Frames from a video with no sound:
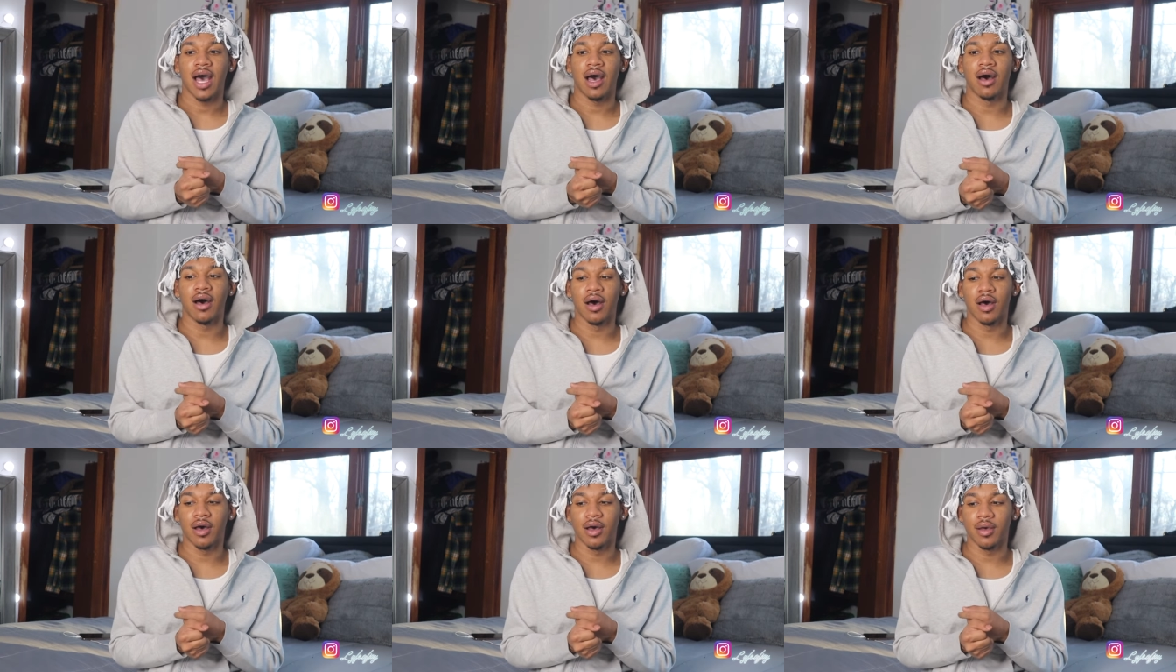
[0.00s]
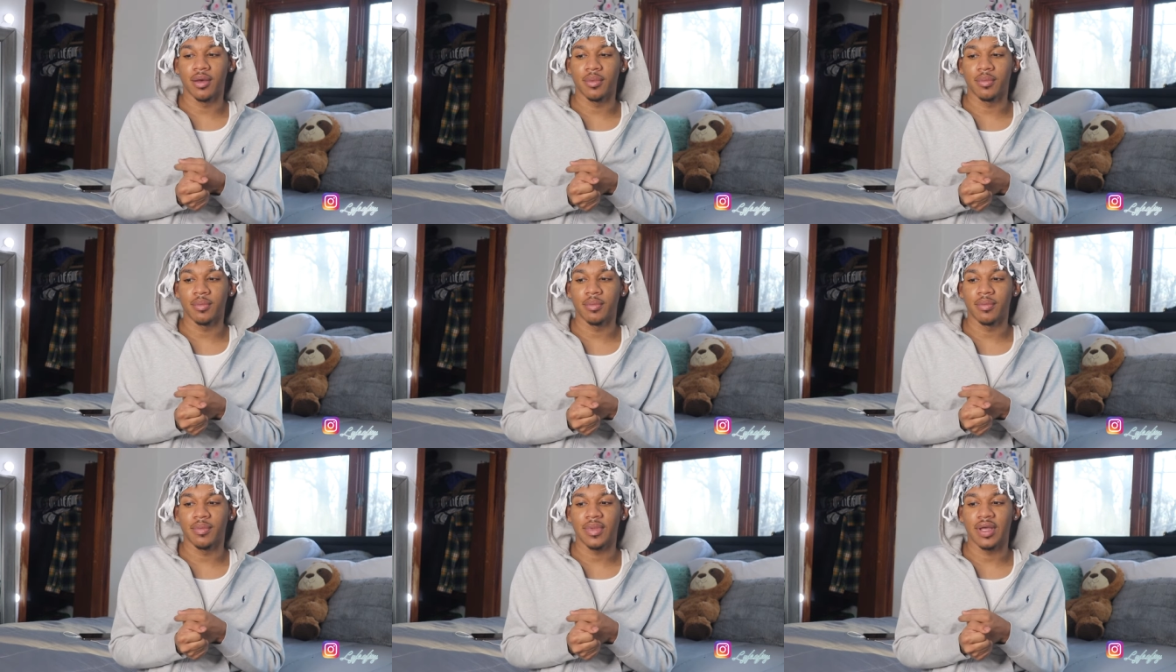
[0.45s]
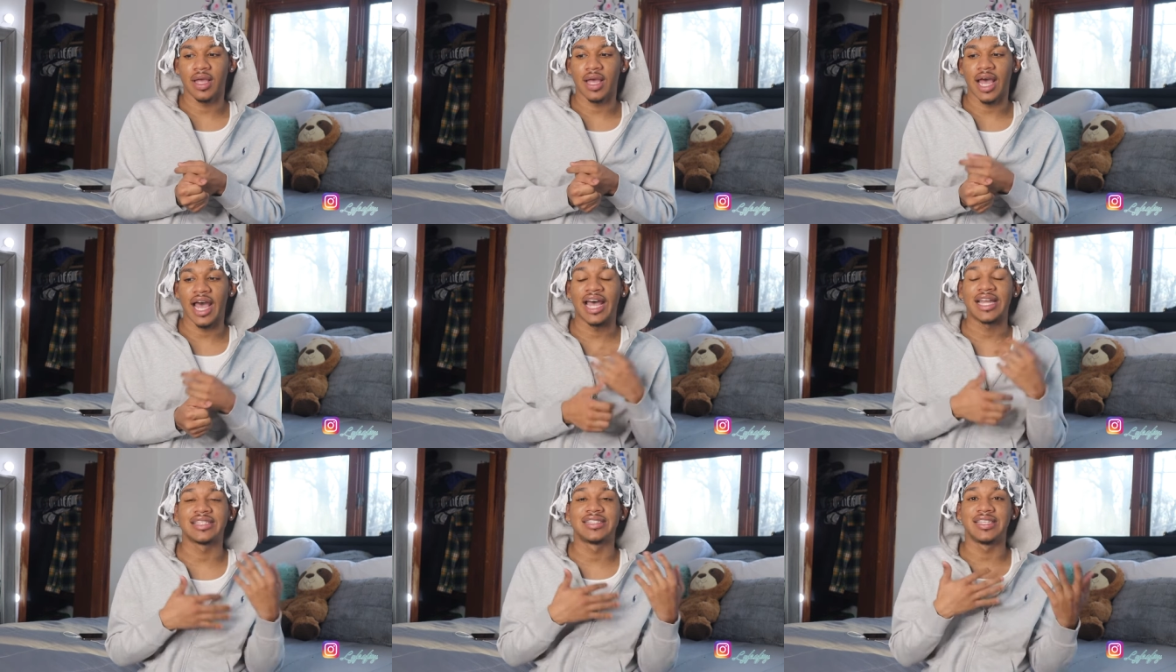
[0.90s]
um,
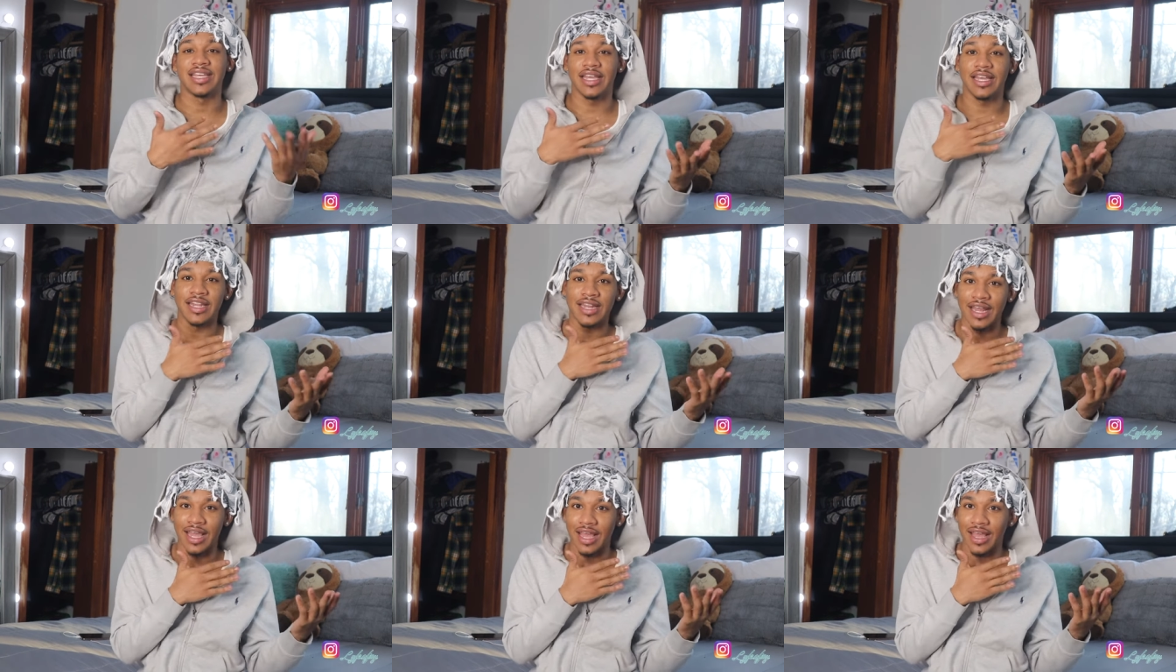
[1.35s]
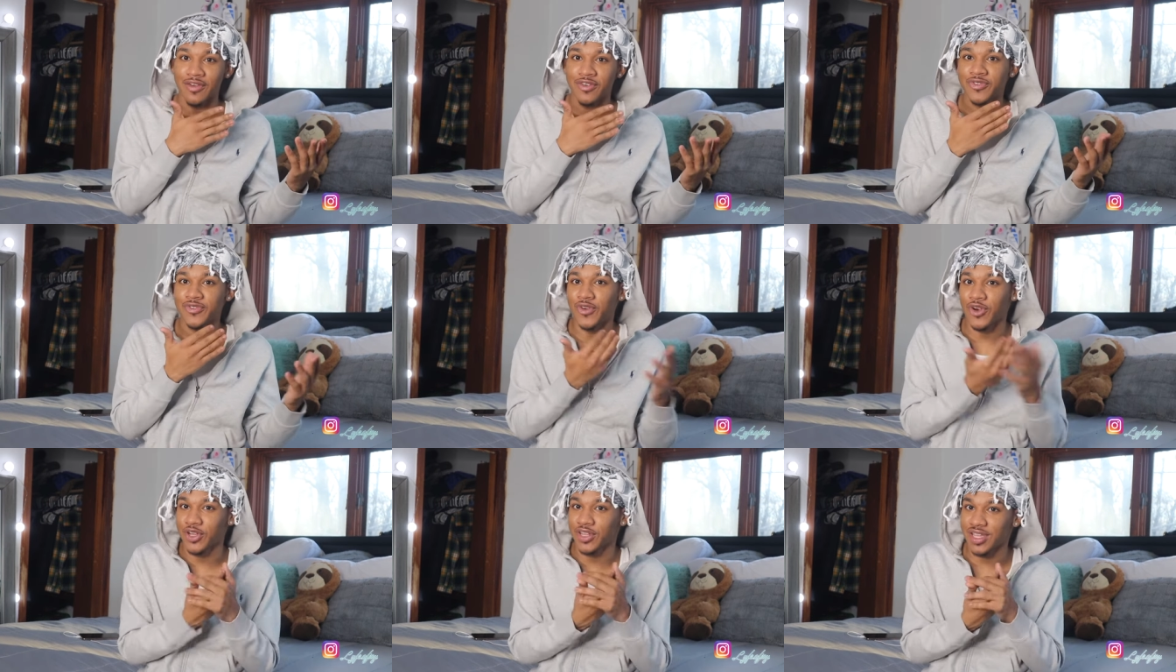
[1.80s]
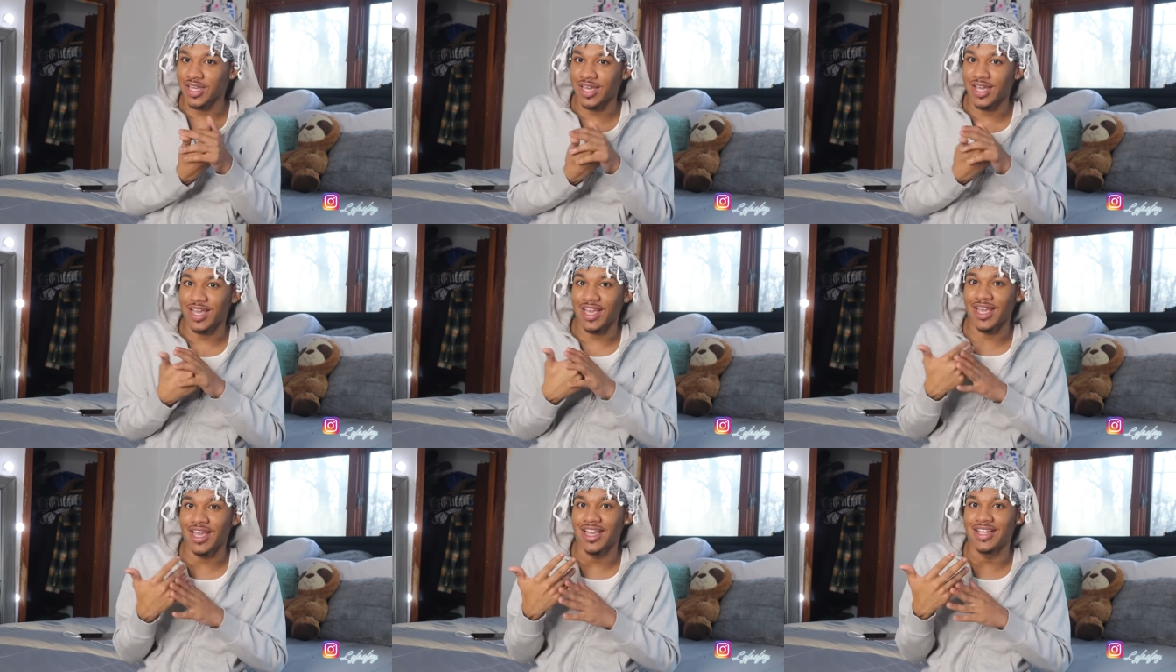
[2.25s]
I did further